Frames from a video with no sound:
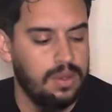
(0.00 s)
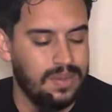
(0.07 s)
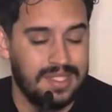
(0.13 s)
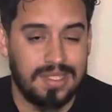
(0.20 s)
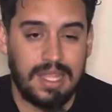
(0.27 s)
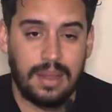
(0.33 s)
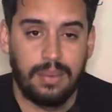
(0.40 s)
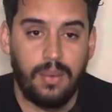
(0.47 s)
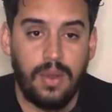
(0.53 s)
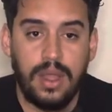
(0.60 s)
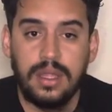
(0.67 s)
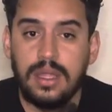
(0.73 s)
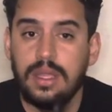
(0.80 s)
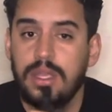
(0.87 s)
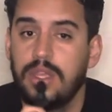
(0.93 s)
Step
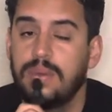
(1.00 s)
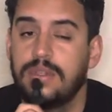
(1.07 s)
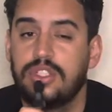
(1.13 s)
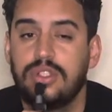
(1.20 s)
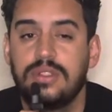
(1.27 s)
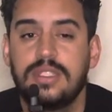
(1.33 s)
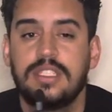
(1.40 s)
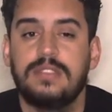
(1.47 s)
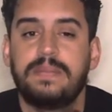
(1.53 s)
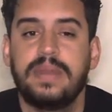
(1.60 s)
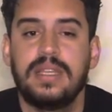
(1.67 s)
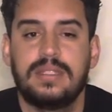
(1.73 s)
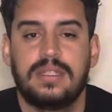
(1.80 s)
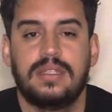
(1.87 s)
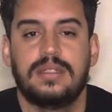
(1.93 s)
1, you would choose a
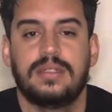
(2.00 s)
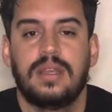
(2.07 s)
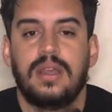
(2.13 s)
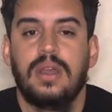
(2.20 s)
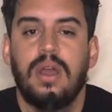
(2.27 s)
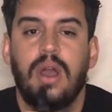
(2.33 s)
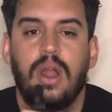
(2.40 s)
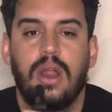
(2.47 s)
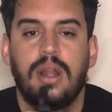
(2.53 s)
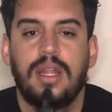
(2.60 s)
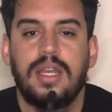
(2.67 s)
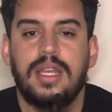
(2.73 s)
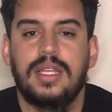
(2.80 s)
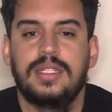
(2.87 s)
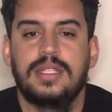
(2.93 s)
species. Arla
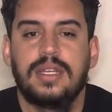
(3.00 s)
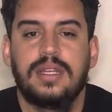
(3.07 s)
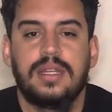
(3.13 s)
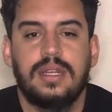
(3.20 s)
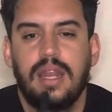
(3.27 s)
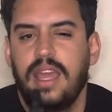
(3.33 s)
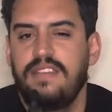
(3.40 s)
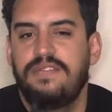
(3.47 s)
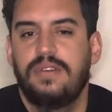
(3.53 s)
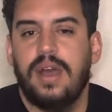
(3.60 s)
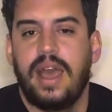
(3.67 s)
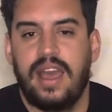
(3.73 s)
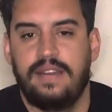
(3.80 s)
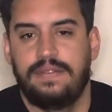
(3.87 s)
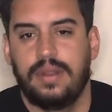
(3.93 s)
is a Lightfoot
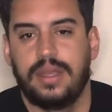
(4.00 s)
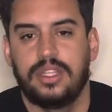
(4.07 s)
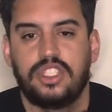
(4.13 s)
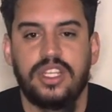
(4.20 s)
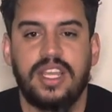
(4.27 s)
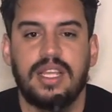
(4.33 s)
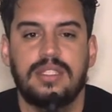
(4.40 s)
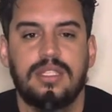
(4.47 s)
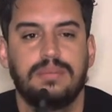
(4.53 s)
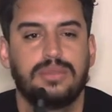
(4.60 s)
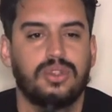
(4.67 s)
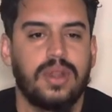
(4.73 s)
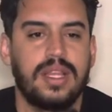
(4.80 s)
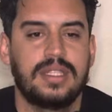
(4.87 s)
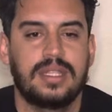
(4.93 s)
halfling. She gets some
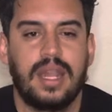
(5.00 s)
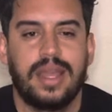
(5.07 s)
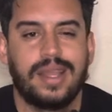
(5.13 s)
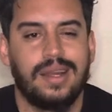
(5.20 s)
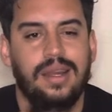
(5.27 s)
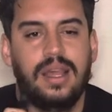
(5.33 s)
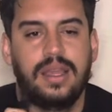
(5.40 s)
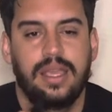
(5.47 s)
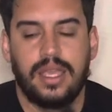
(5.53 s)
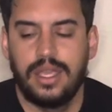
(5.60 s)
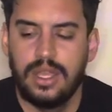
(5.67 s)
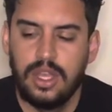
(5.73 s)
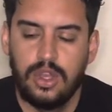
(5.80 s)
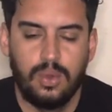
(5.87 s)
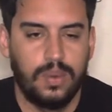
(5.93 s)
traits like Lucky,
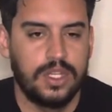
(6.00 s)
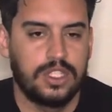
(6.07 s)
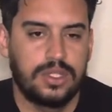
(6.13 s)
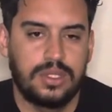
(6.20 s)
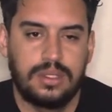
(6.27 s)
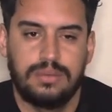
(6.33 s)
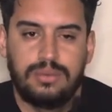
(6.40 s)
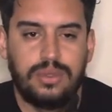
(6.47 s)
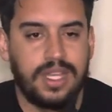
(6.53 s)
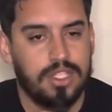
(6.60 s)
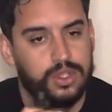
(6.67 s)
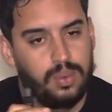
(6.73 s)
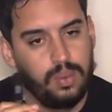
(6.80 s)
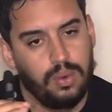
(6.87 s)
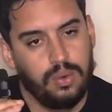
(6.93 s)
which you get
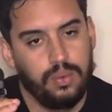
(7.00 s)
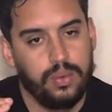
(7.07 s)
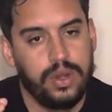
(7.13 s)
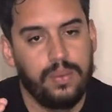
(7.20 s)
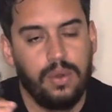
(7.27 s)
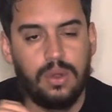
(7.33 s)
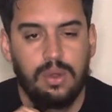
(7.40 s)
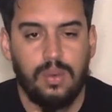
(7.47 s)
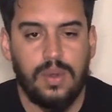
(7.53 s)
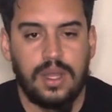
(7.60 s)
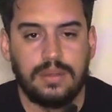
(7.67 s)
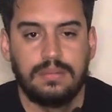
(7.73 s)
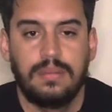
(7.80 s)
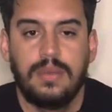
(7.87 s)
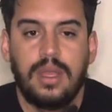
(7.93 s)
to reroll
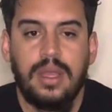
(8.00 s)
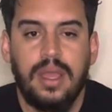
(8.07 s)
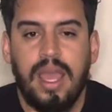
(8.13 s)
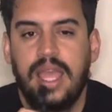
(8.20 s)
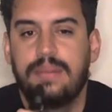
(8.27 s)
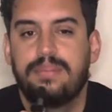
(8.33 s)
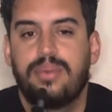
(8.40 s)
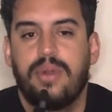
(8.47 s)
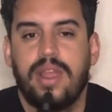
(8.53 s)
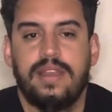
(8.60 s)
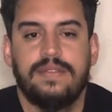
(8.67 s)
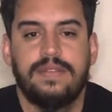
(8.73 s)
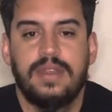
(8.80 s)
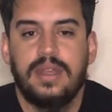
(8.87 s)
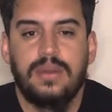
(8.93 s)
1, and
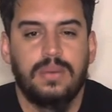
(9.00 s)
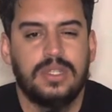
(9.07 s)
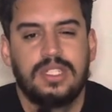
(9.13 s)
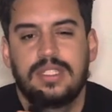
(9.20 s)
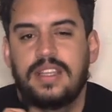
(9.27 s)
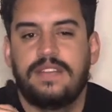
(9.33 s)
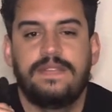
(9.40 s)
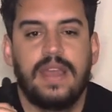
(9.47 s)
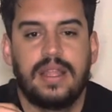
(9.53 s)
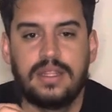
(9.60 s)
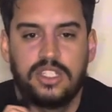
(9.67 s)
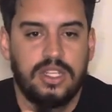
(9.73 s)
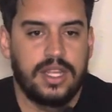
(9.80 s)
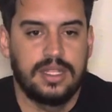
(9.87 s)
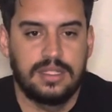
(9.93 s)
Brave, which is
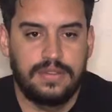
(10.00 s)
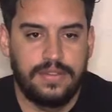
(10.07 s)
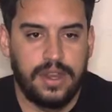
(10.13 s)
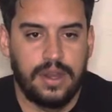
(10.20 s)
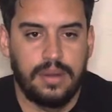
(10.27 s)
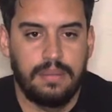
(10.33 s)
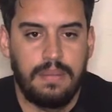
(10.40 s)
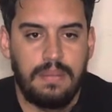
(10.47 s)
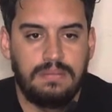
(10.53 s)
advantage against fear.